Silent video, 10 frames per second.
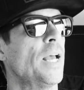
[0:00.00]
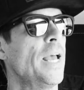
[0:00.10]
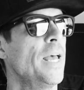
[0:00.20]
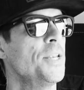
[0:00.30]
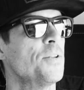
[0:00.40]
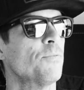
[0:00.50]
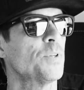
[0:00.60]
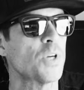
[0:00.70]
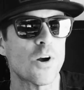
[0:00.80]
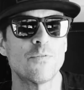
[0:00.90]
And
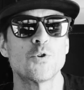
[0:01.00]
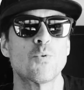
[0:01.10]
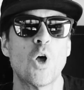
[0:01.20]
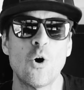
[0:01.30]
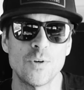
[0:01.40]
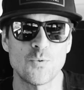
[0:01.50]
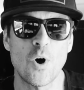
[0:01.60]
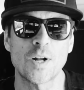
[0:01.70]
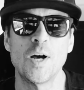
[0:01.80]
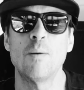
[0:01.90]
photographers will always
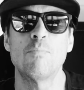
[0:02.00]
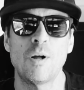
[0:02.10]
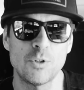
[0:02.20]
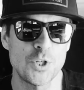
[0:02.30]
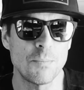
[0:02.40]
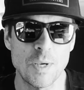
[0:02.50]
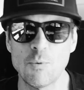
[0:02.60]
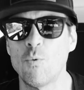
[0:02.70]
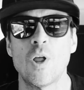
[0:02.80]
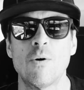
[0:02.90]
walk up, publishing people will